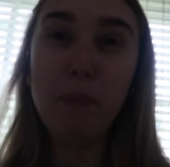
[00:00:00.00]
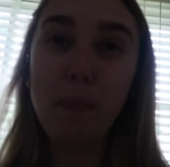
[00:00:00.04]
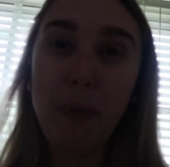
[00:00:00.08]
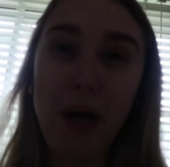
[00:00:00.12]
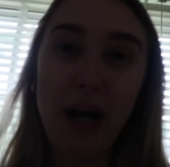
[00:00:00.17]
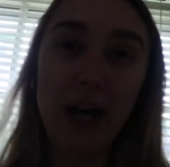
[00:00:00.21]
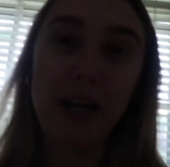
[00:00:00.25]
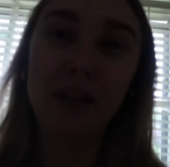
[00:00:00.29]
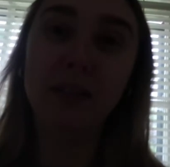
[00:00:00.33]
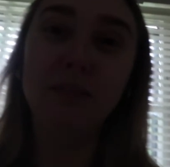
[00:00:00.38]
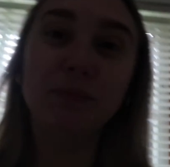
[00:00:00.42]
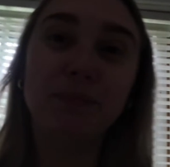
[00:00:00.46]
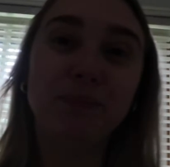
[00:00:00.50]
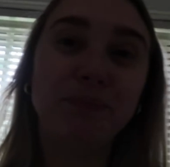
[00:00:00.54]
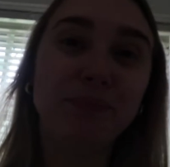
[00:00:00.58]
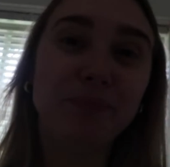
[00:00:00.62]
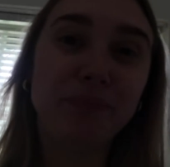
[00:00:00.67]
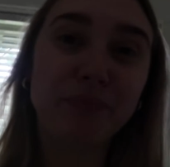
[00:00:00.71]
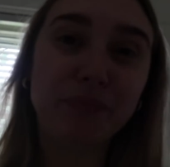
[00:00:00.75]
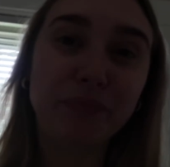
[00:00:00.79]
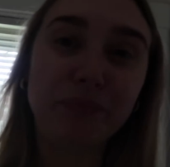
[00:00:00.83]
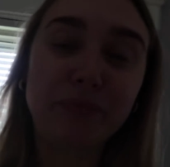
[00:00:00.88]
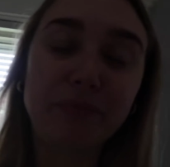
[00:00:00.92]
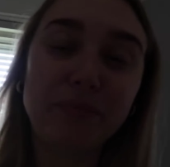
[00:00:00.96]
But
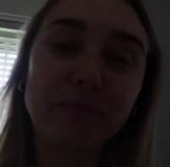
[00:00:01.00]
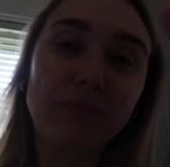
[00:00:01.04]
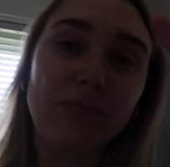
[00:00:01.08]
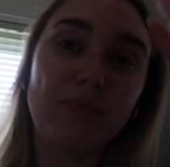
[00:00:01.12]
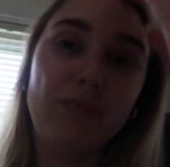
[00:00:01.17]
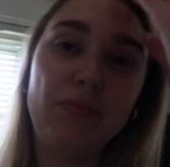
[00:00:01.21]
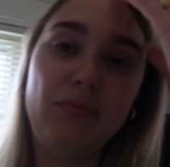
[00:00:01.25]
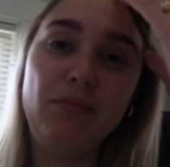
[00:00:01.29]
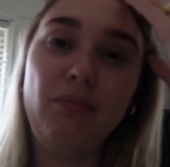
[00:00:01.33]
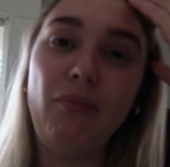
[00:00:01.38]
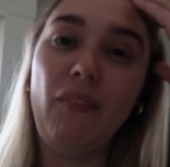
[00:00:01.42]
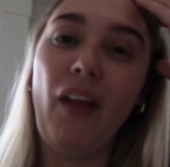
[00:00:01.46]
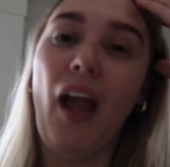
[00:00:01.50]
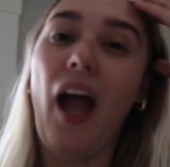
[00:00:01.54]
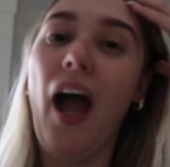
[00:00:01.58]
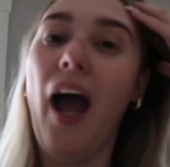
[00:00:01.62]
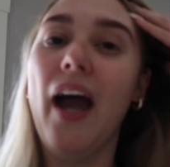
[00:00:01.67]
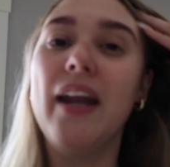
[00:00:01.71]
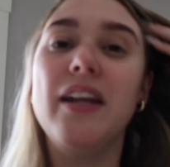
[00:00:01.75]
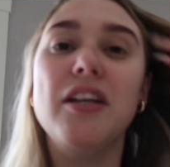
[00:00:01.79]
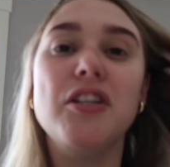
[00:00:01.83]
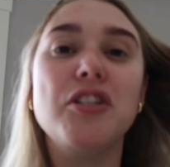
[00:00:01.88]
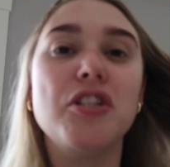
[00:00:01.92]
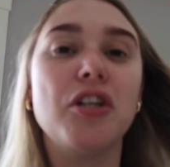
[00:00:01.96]

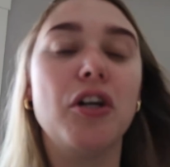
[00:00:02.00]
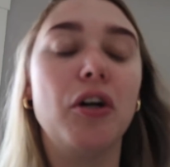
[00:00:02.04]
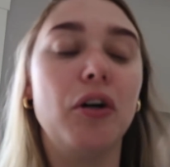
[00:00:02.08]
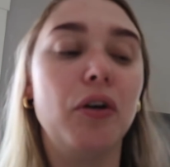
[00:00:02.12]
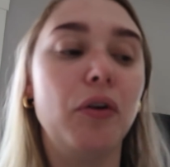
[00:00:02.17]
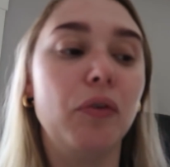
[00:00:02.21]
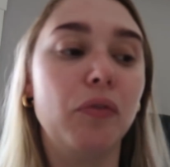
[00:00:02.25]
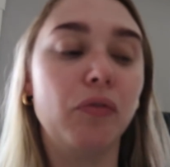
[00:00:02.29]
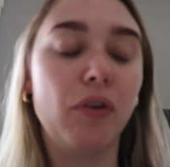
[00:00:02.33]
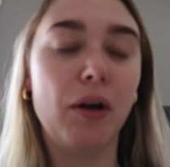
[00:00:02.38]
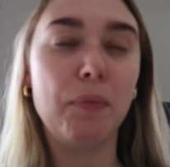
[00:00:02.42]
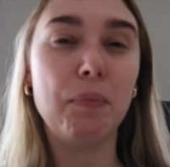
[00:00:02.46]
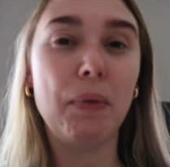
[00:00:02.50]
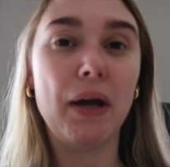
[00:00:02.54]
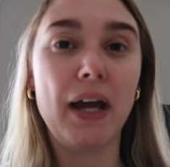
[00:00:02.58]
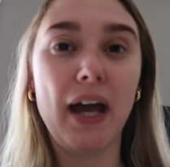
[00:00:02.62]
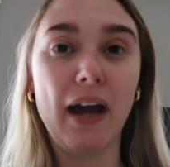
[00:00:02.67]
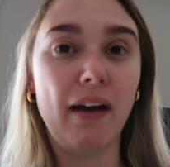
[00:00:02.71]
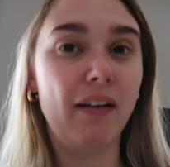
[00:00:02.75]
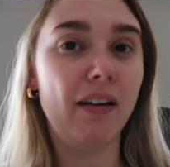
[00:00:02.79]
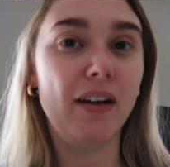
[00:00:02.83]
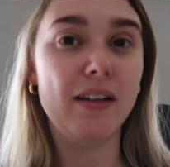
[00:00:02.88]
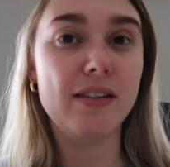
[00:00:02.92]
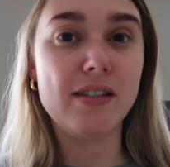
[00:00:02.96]
I need to go run my
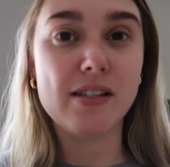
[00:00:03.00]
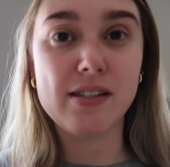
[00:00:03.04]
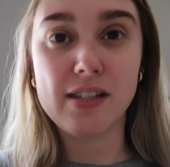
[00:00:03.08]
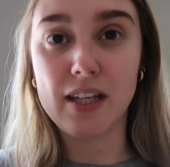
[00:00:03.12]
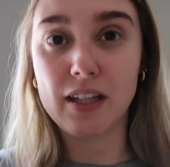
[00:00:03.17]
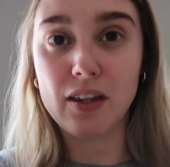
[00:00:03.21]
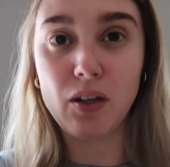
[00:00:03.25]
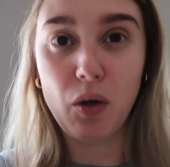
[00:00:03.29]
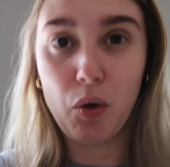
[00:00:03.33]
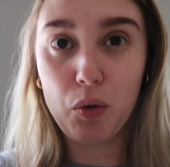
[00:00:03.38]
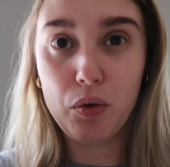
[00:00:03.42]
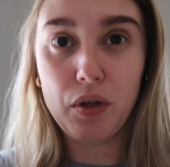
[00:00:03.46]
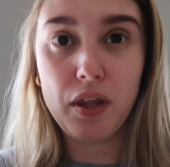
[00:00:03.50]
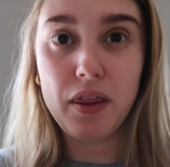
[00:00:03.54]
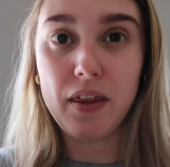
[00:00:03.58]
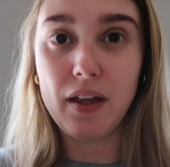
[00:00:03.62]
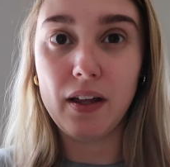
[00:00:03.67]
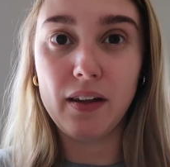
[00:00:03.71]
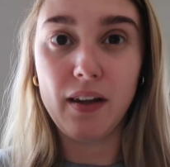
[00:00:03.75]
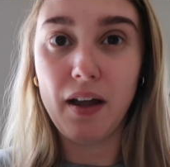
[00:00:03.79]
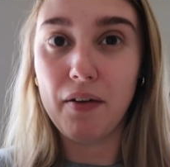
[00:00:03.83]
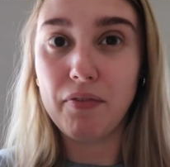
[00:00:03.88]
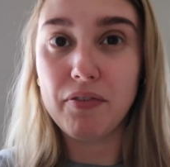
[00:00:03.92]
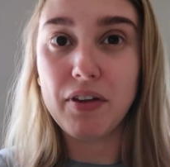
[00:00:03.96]
errands. It's like the only
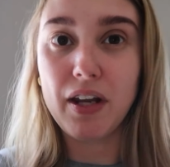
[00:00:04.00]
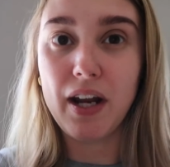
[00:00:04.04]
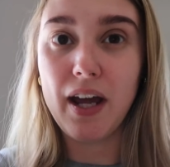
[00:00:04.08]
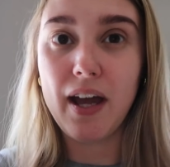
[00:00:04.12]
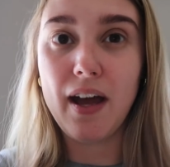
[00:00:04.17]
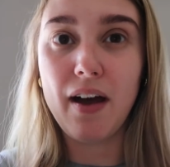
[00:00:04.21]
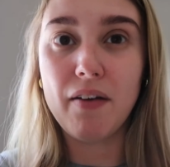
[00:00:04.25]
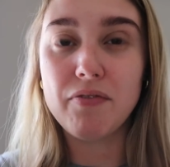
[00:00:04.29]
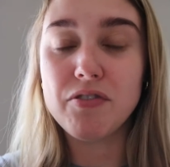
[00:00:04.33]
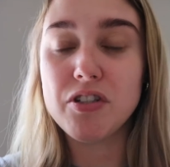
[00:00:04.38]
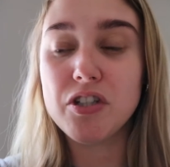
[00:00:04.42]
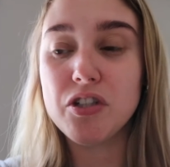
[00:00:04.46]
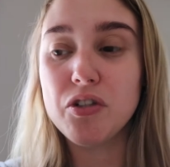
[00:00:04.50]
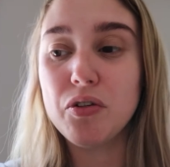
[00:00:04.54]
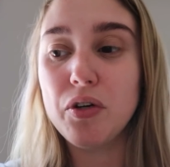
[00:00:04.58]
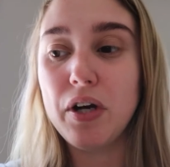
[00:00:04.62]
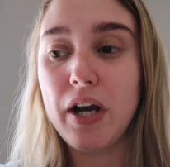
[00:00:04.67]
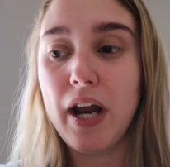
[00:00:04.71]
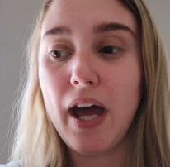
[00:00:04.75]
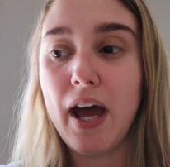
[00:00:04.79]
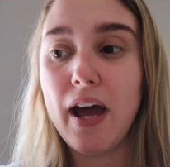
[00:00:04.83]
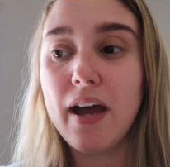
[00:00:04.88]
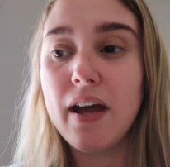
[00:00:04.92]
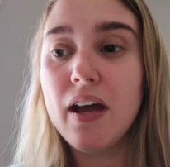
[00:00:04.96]
thing left that I have to do
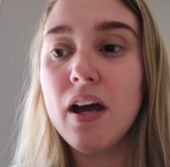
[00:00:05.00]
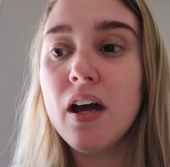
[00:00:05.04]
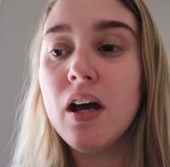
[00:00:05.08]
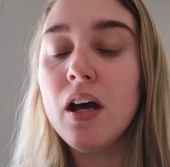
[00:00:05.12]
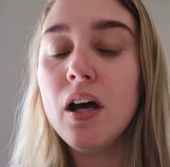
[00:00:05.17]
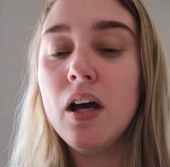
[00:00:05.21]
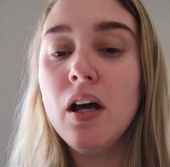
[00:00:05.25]
today.